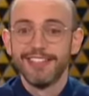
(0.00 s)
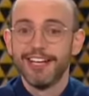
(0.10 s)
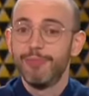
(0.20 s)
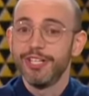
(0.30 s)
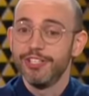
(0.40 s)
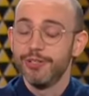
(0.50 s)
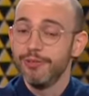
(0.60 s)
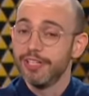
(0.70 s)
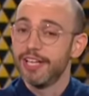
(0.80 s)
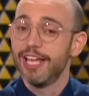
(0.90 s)
I bring you
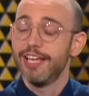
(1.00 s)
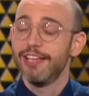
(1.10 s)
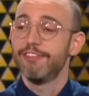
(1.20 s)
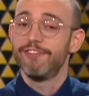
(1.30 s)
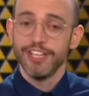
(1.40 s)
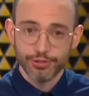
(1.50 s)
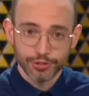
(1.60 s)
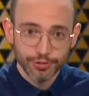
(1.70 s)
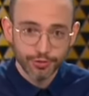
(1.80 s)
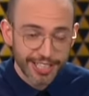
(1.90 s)
a
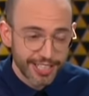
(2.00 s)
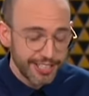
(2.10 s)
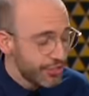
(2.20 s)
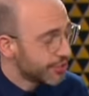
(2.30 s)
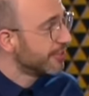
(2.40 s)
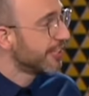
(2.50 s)
facial recognition